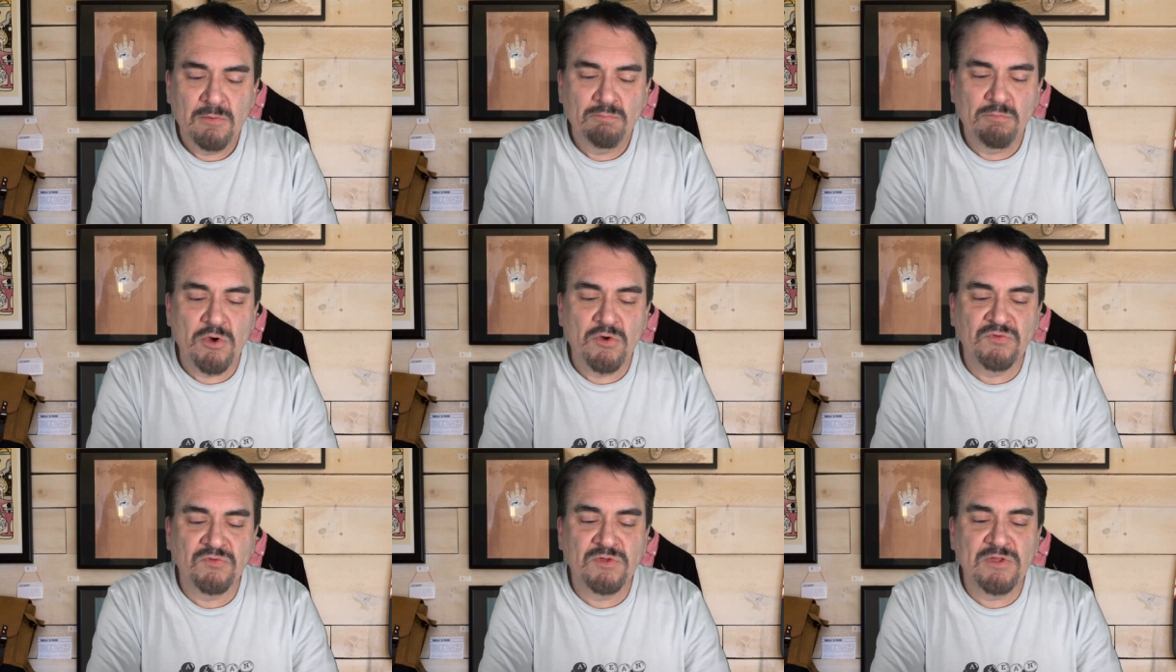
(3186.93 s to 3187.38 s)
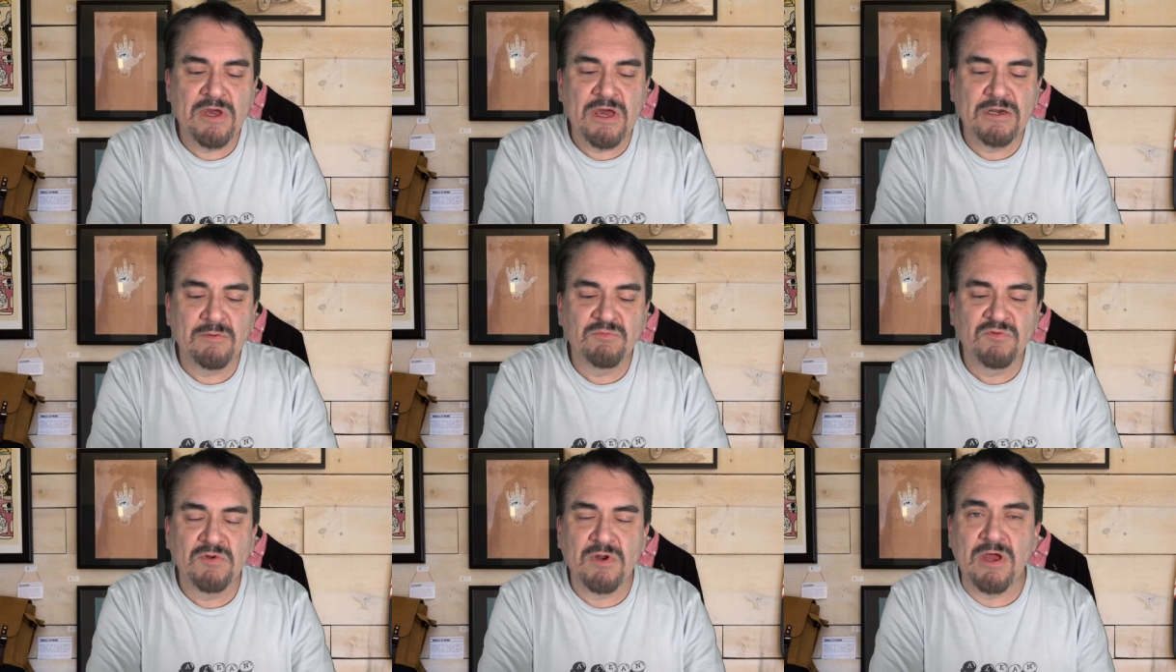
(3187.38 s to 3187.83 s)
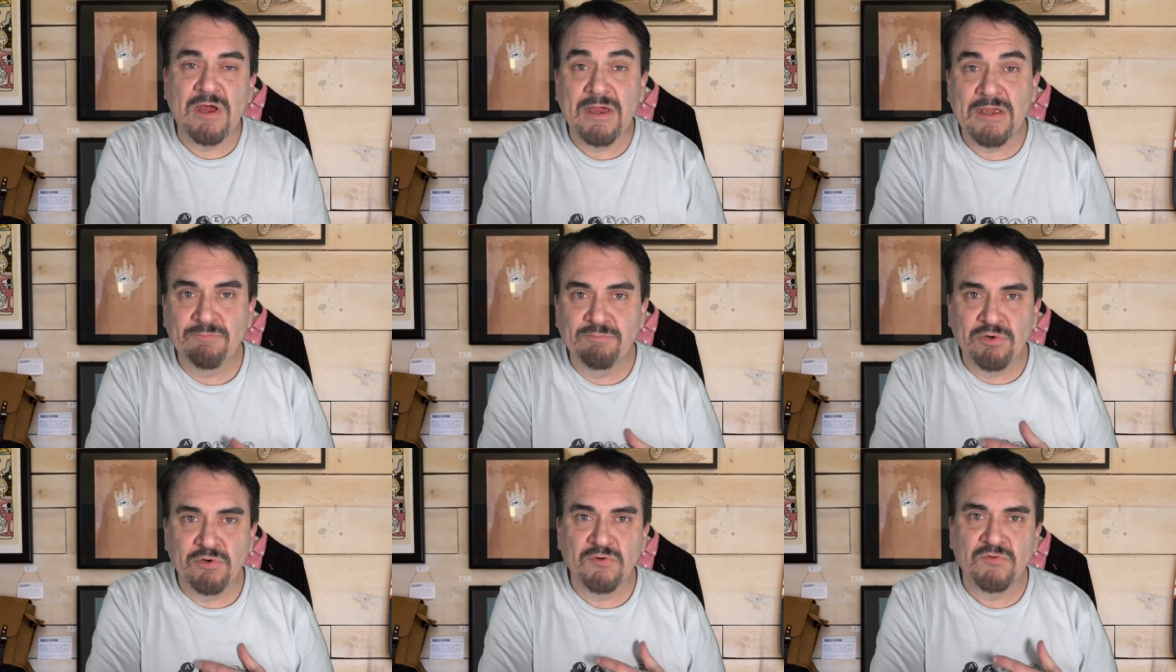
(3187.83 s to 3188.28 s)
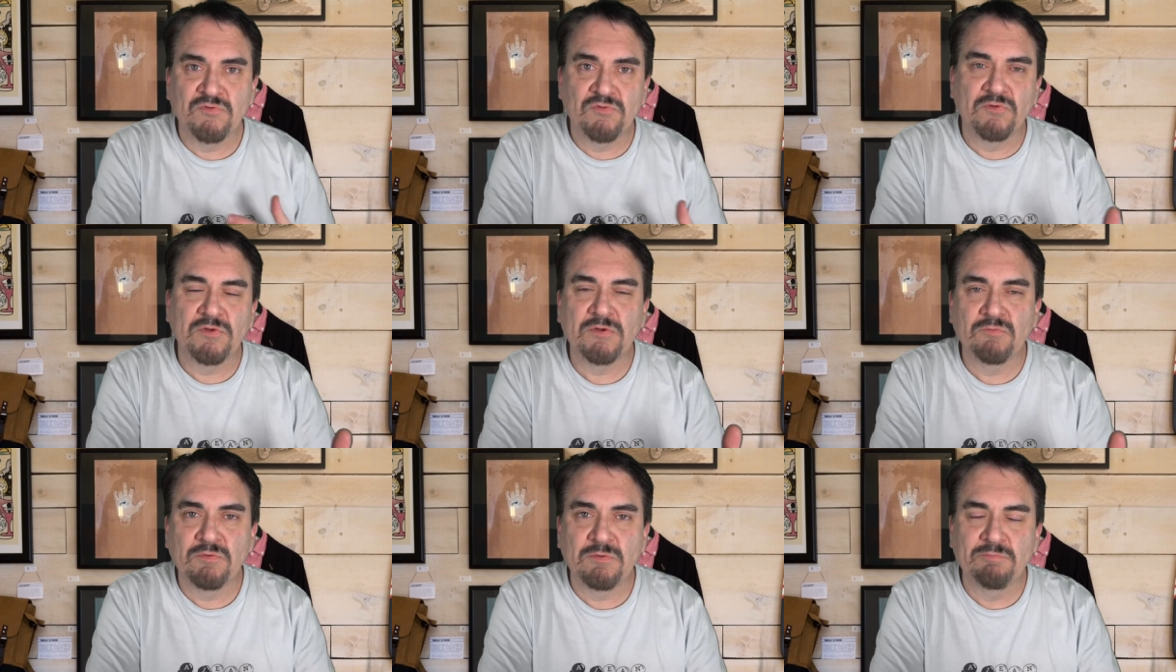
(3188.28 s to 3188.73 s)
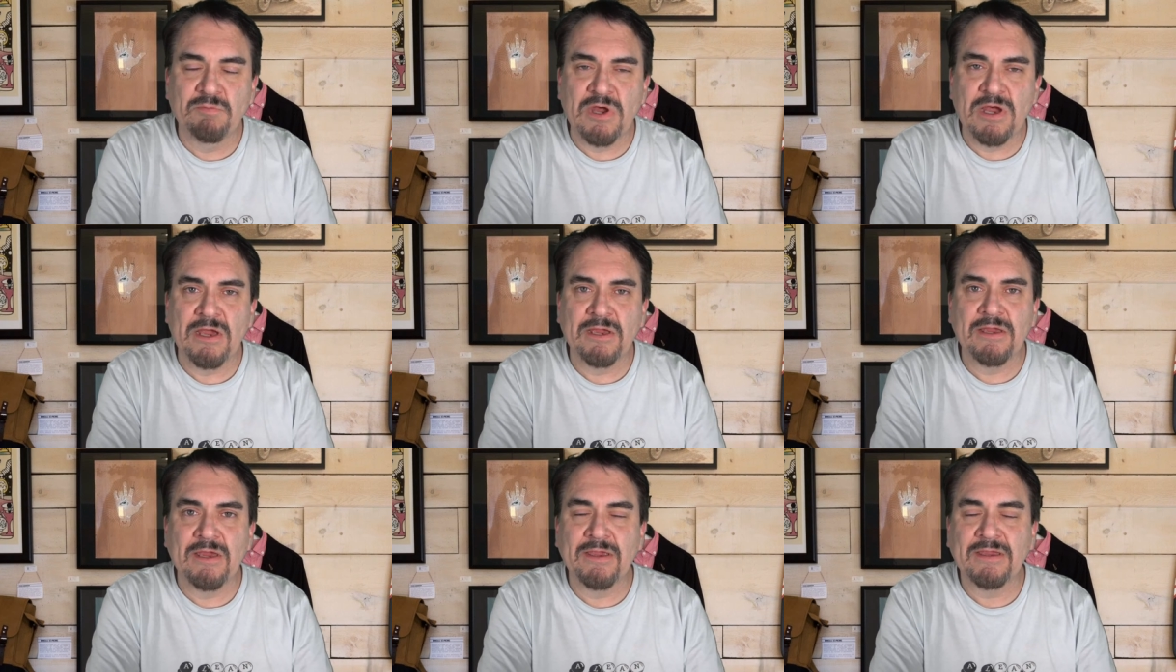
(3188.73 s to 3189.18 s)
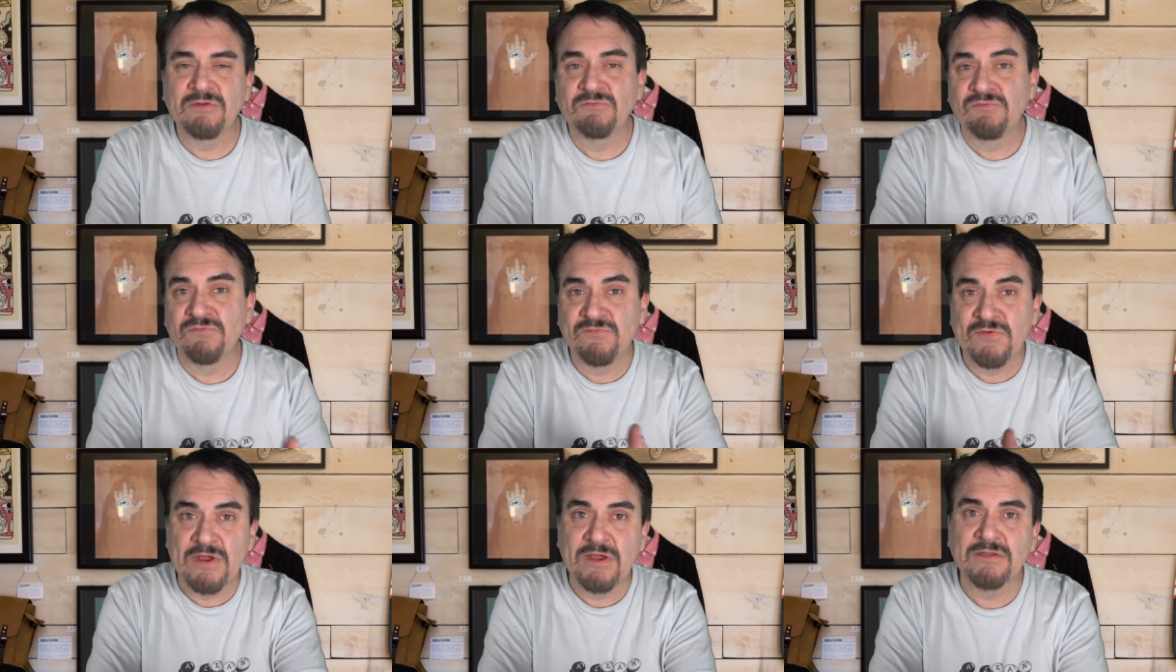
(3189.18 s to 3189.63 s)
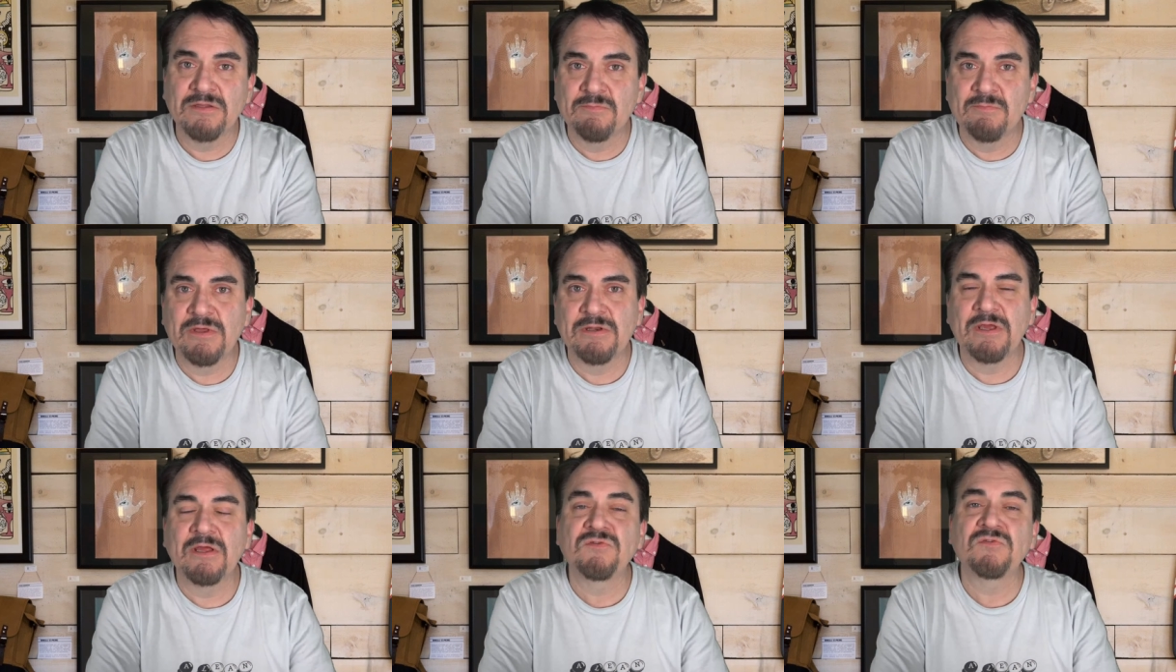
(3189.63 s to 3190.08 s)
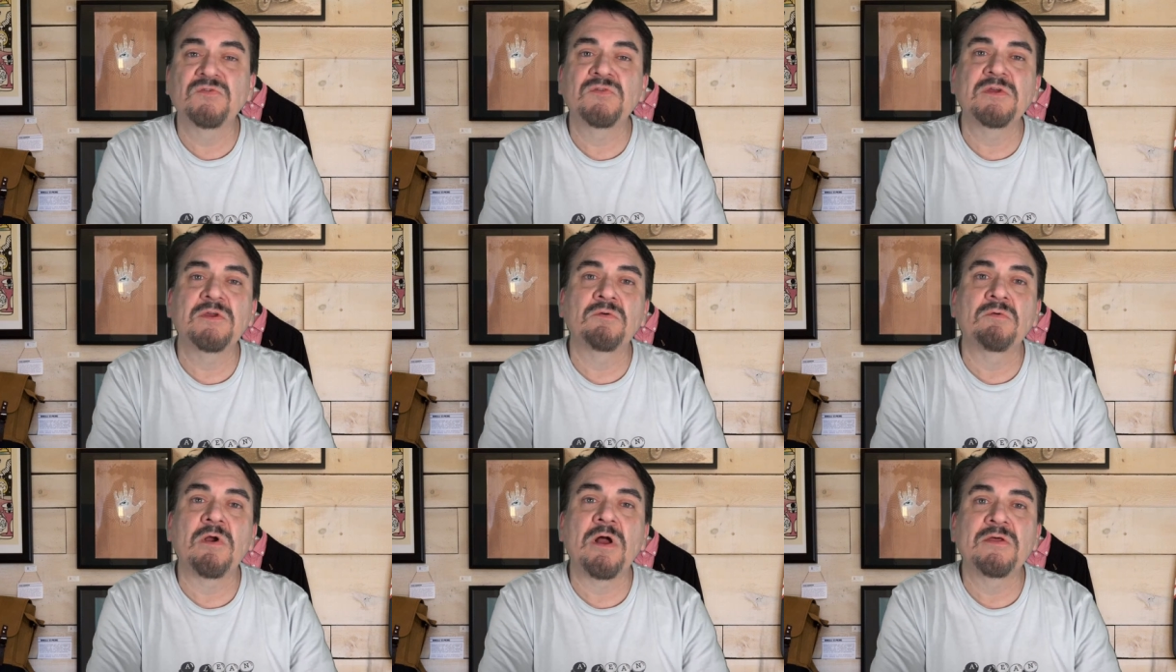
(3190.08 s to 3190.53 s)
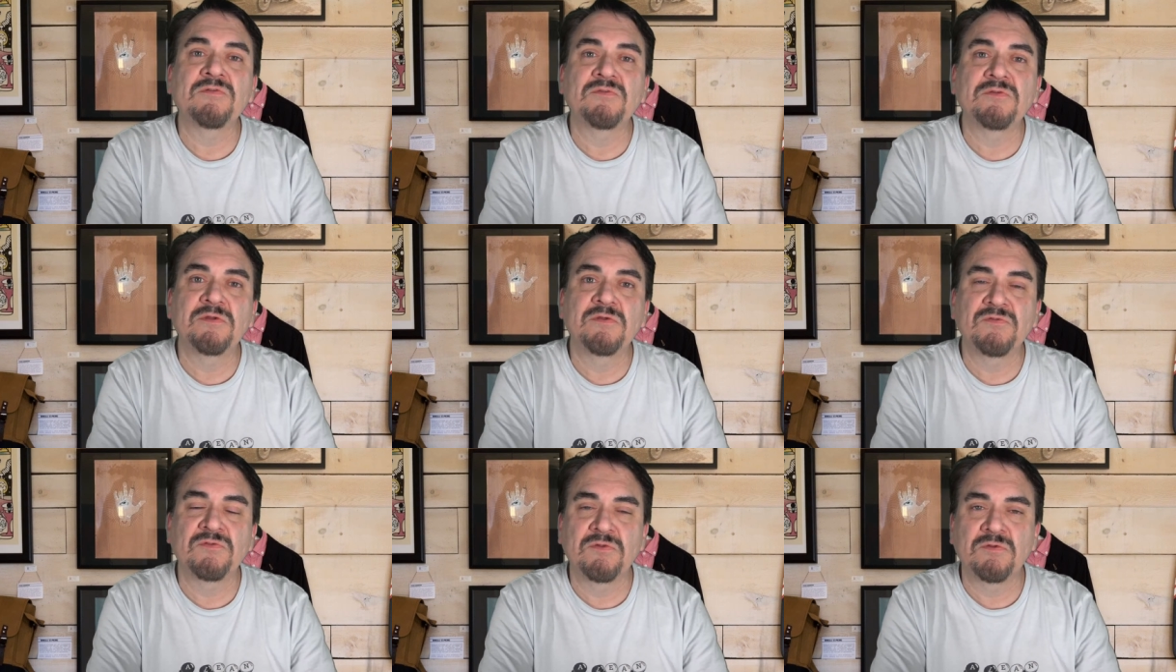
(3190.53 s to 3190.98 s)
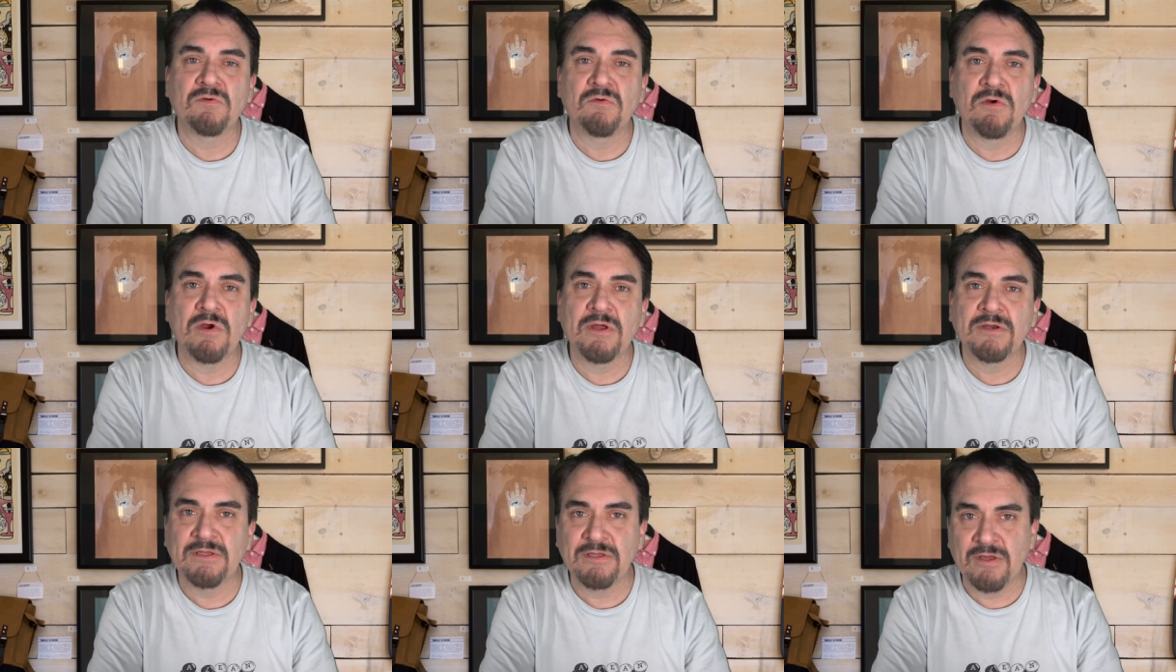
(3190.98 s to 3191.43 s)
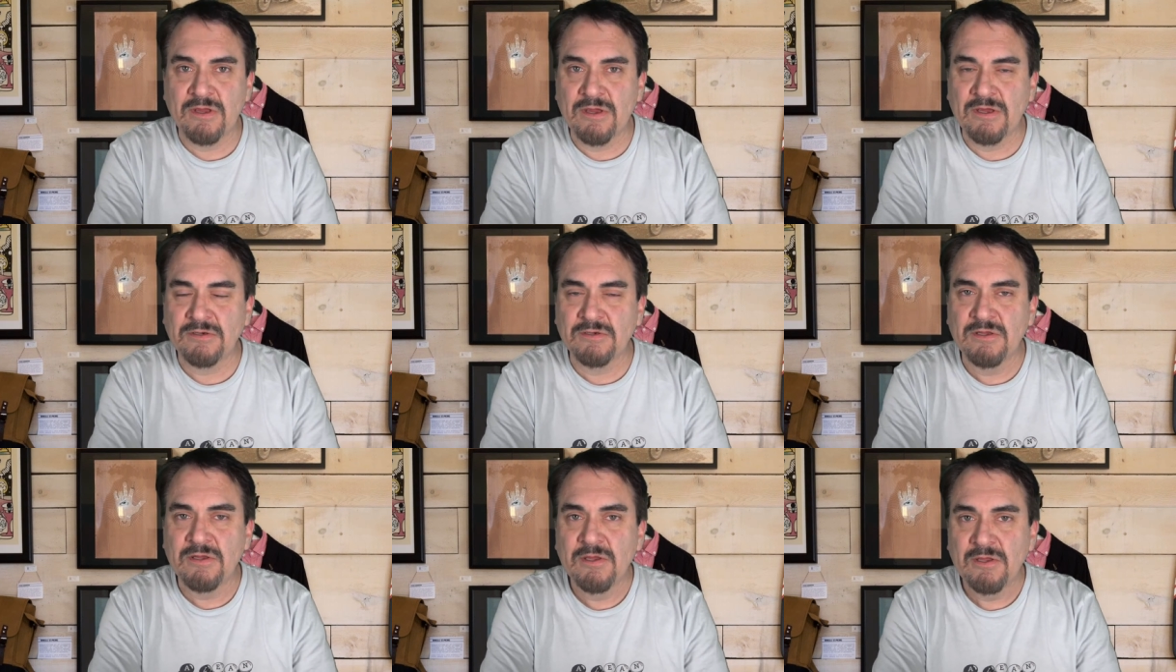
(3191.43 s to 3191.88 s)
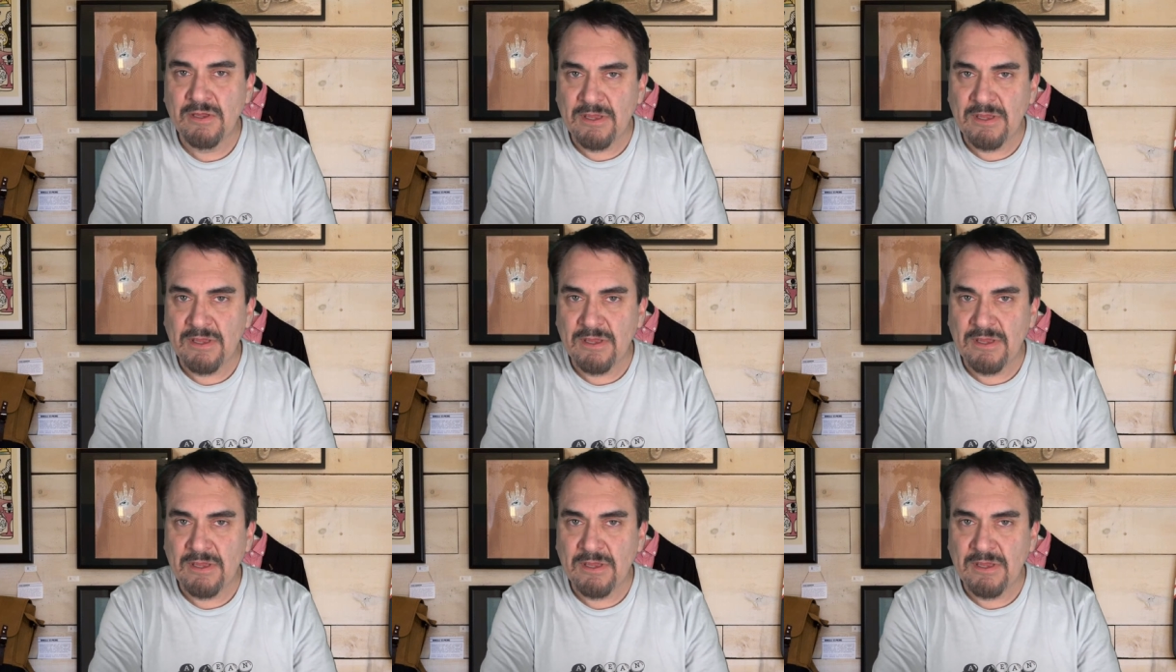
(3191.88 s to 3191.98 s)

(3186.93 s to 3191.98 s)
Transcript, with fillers: Most of the items that I personally would buy, I can find them on Etsy cross-listed or on